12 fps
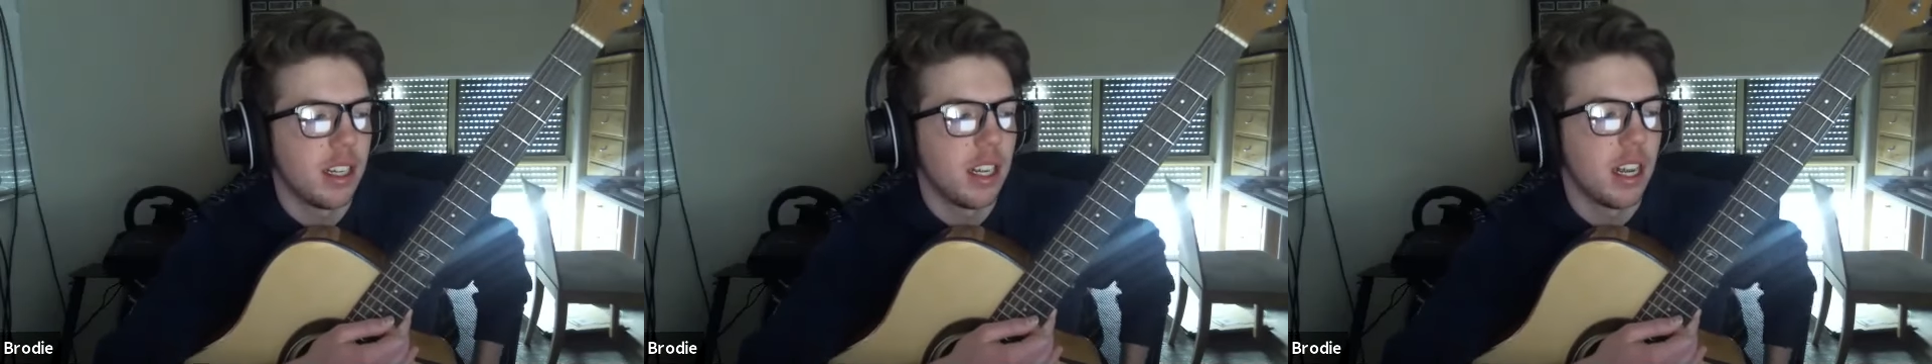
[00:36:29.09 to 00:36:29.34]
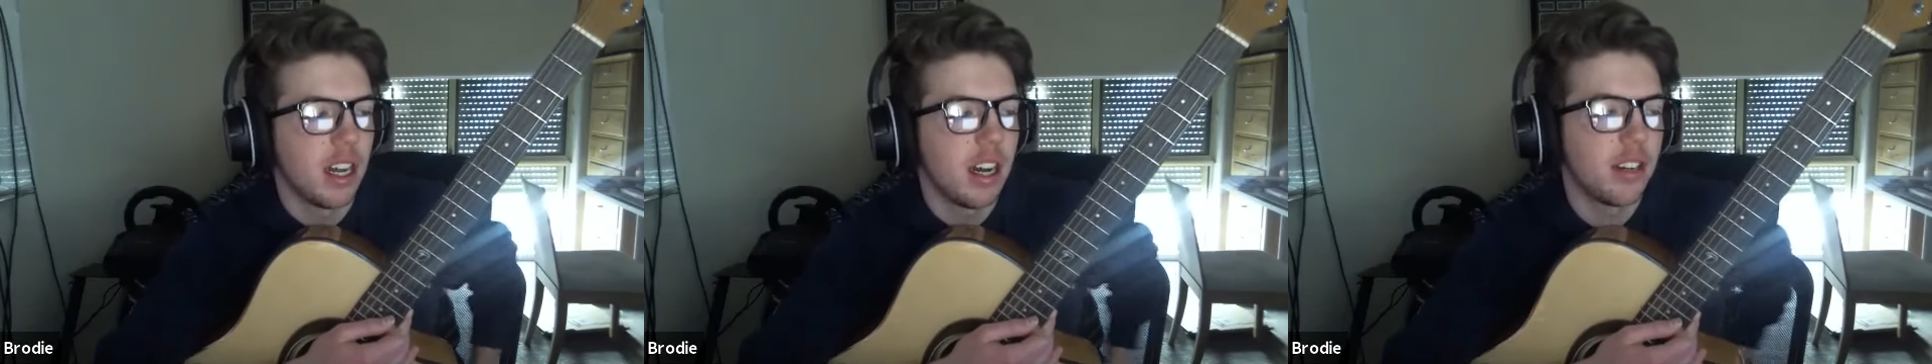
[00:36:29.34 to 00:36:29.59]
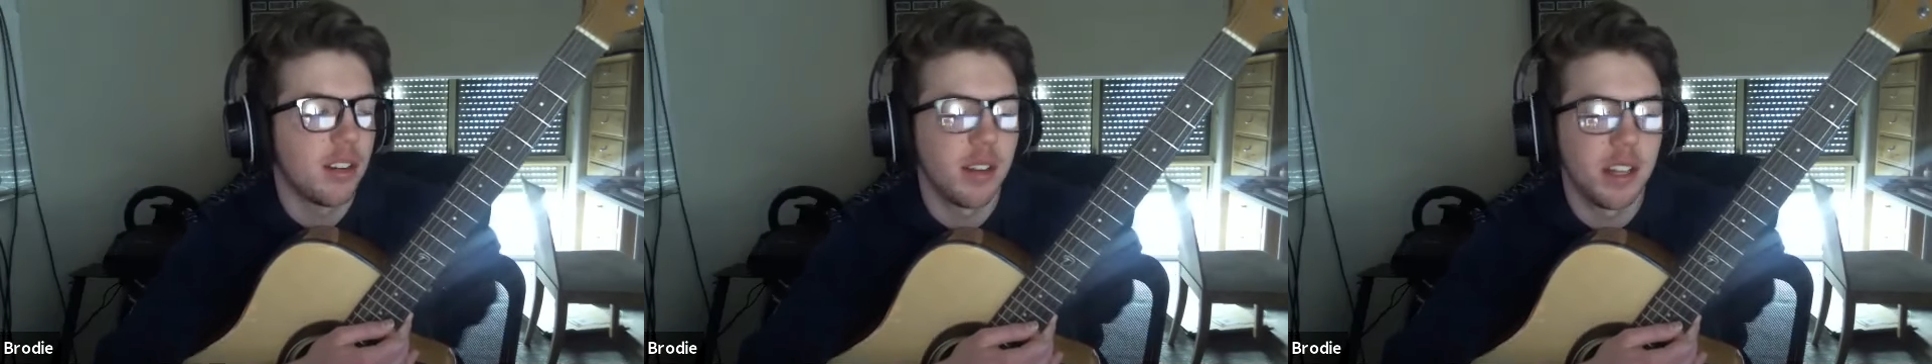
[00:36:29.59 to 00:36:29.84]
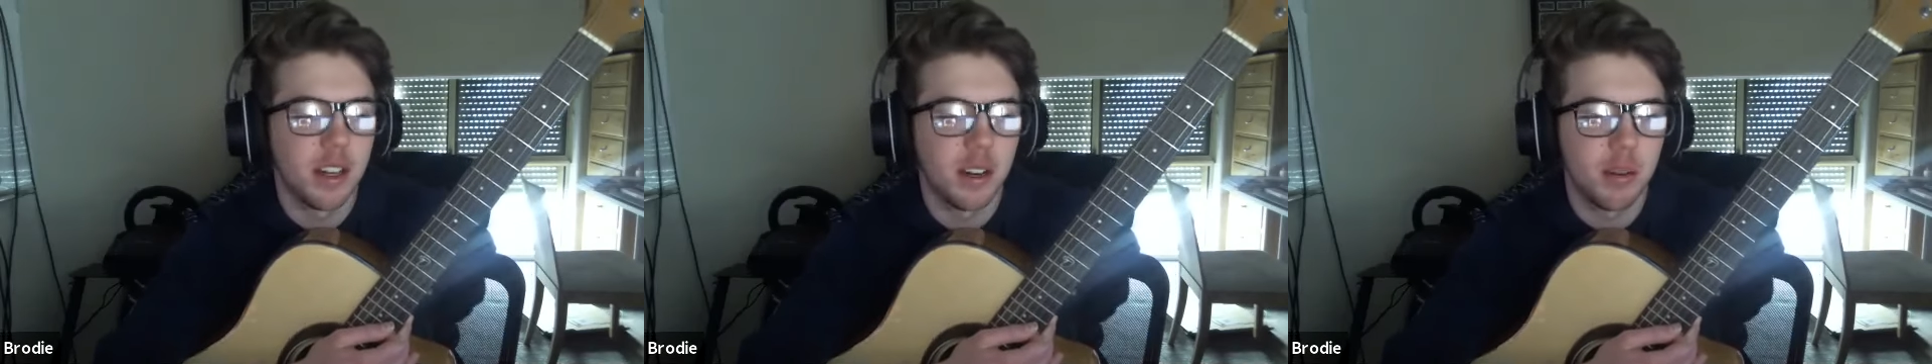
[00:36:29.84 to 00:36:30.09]
yeah, I don't
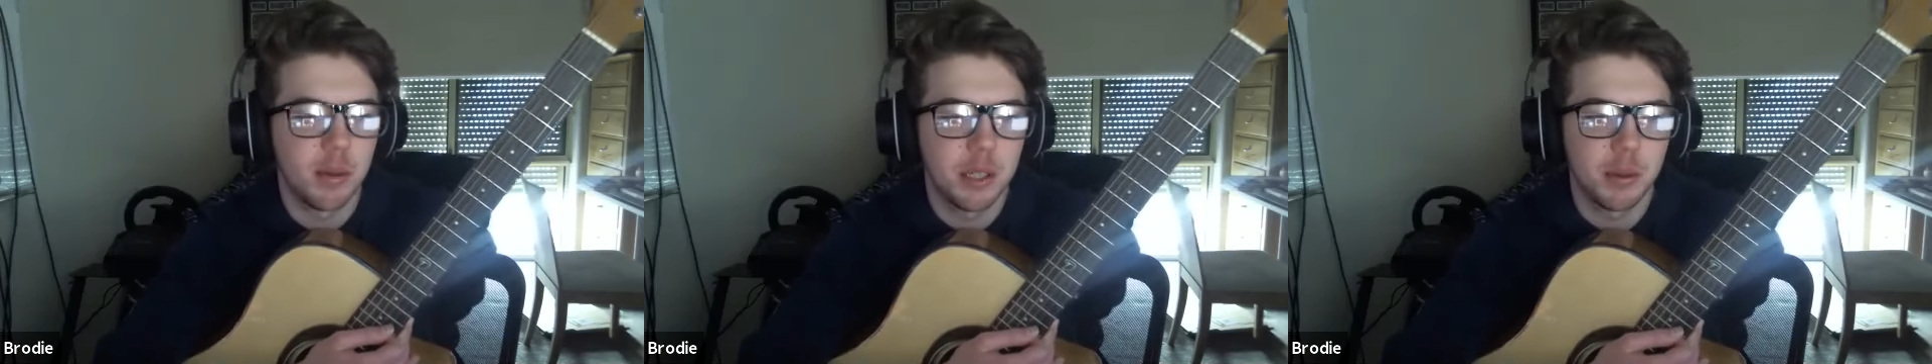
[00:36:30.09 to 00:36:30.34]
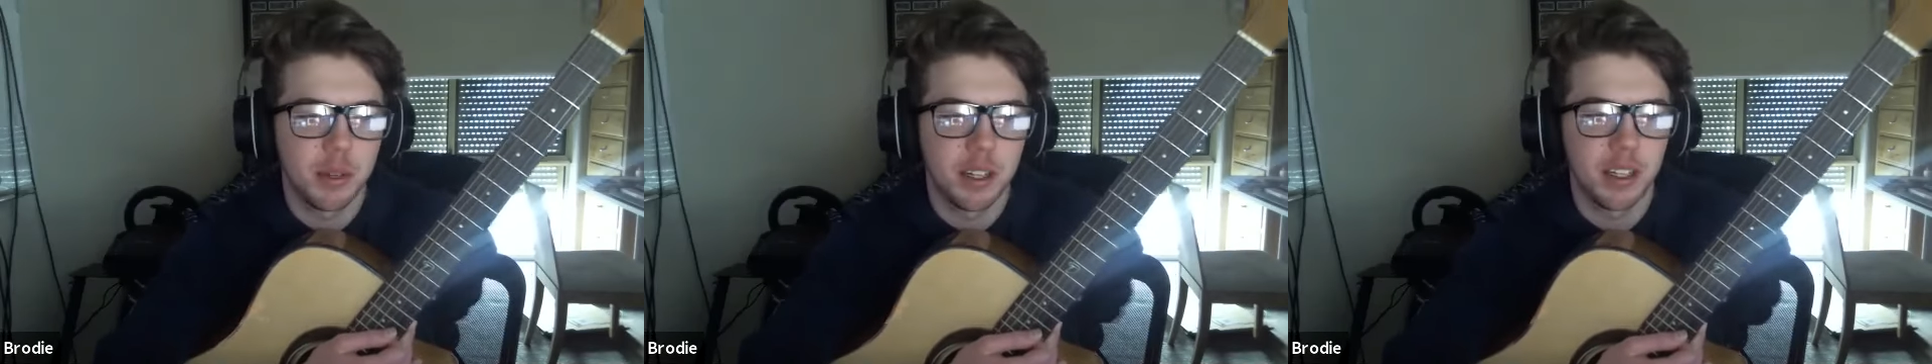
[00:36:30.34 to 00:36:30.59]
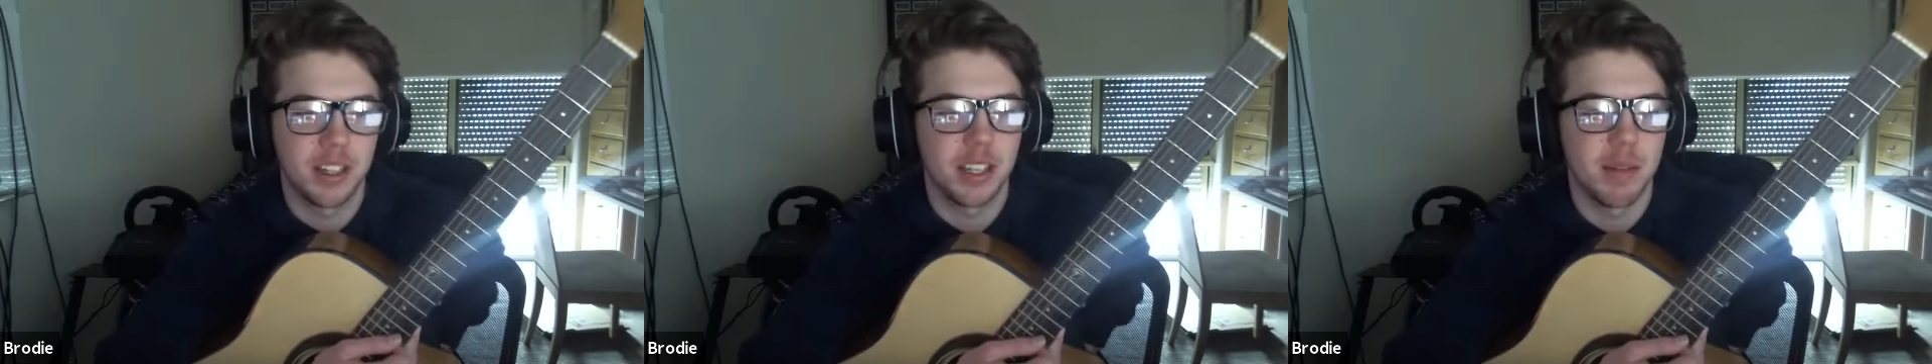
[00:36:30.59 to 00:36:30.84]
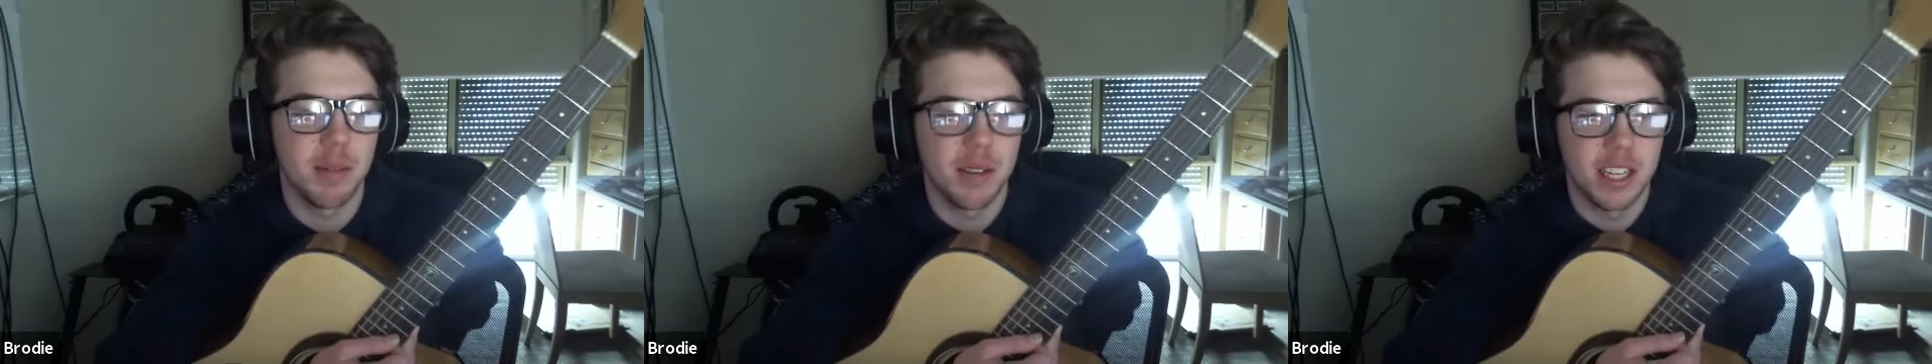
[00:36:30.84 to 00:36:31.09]
really know which one because
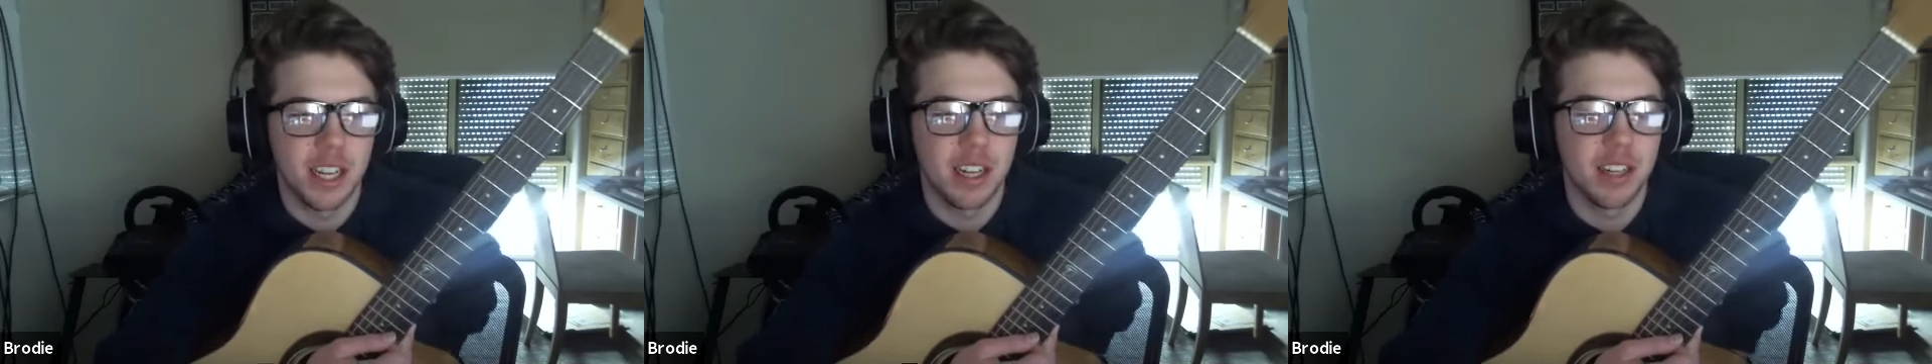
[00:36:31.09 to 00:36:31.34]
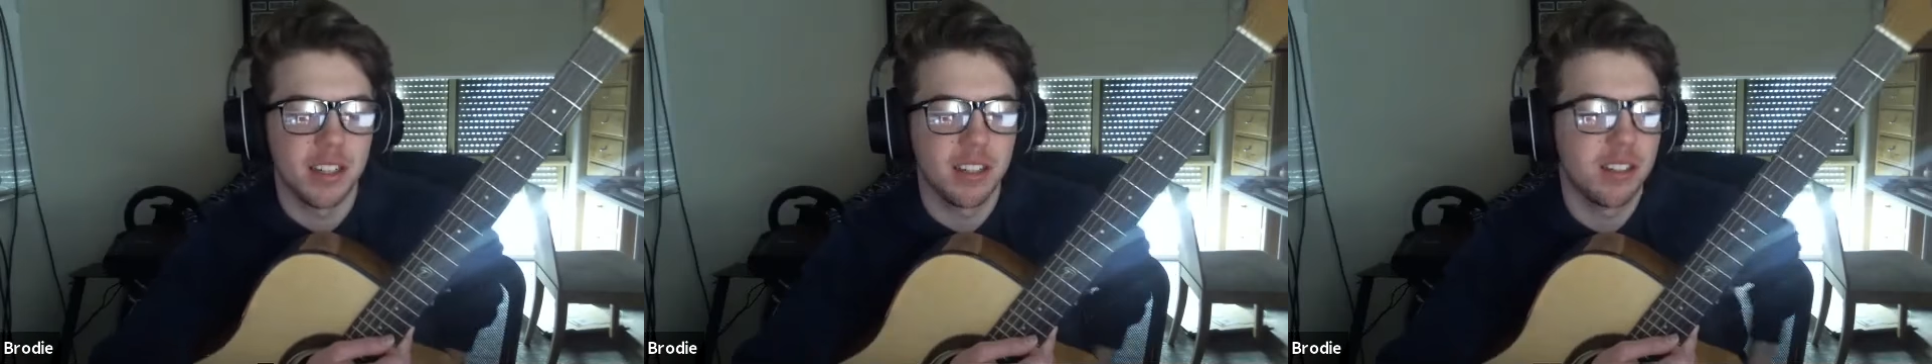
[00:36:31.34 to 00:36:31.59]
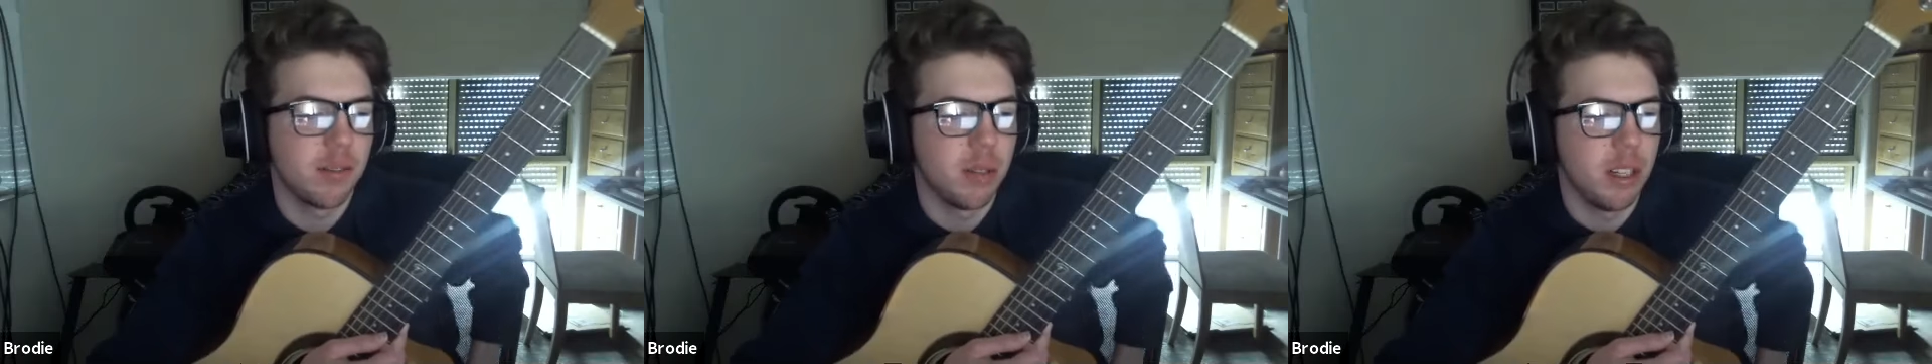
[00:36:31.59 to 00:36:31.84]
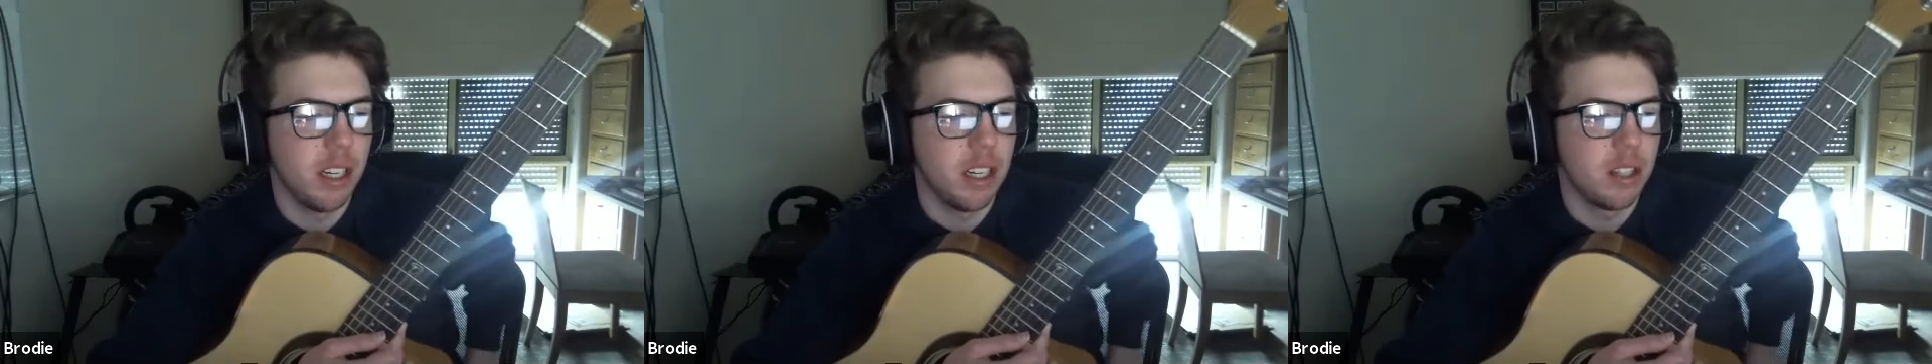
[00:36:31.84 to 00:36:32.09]
they both sound
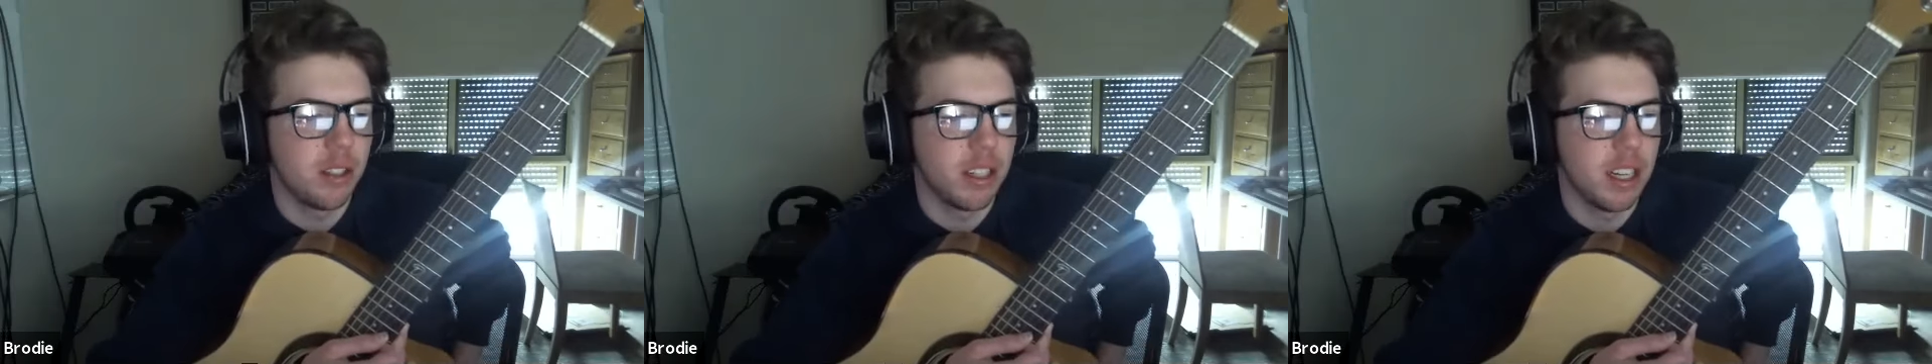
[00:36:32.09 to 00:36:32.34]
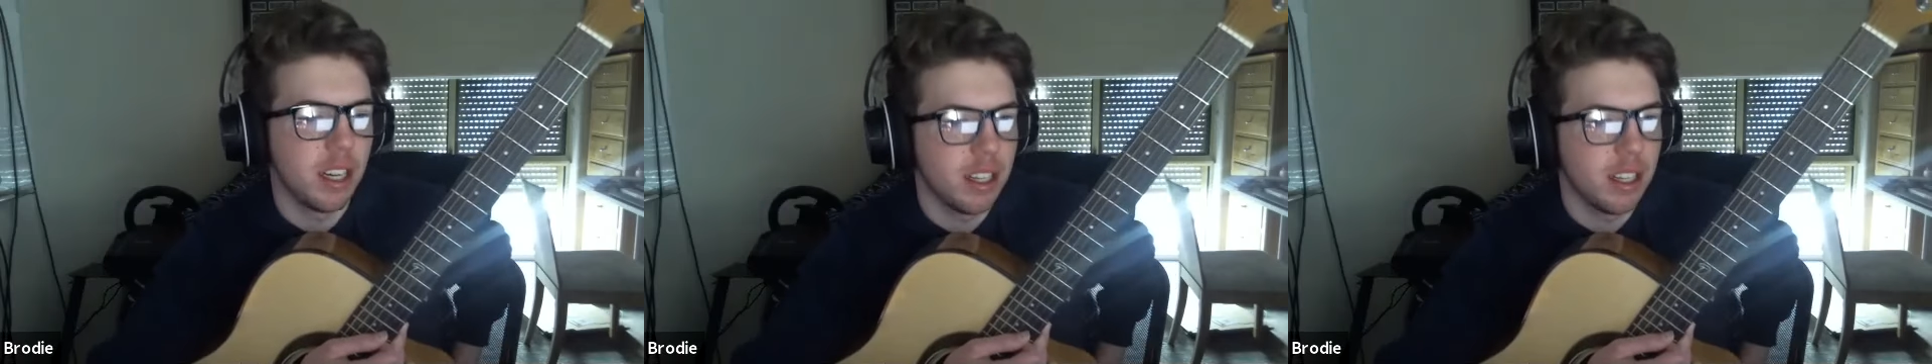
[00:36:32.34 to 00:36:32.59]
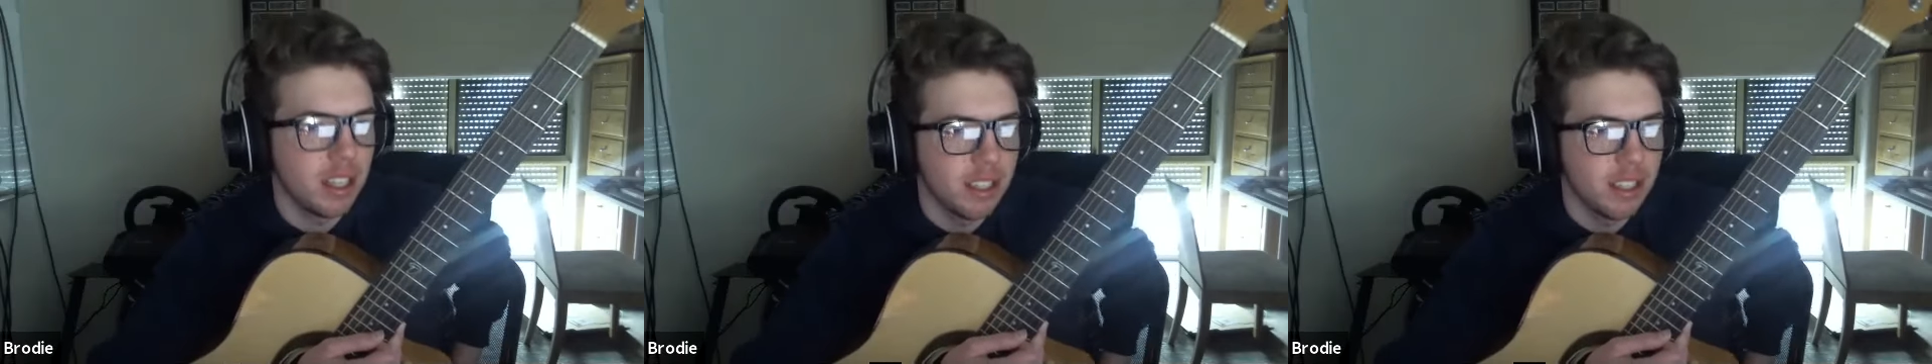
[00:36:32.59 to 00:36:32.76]
really interesting.